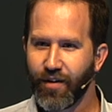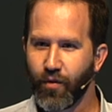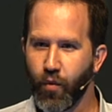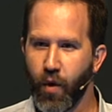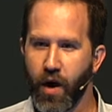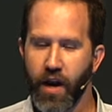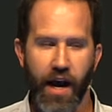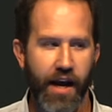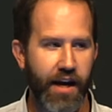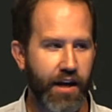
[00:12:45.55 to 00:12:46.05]

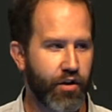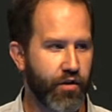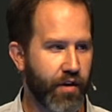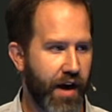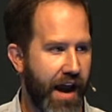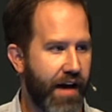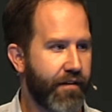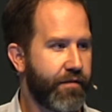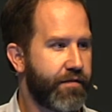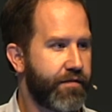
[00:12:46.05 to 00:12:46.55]
when I either
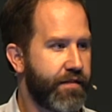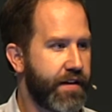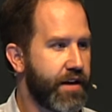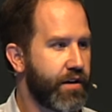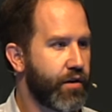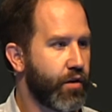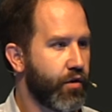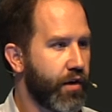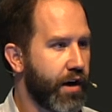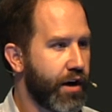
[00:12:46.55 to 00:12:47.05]
have
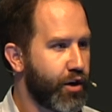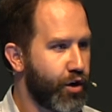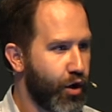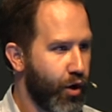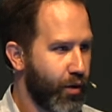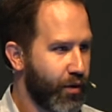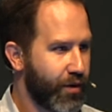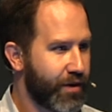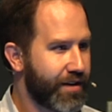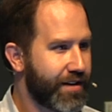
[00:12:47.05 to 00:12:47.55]
feet or I
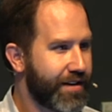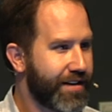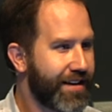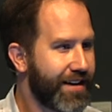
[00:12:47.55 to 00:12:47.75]
don't.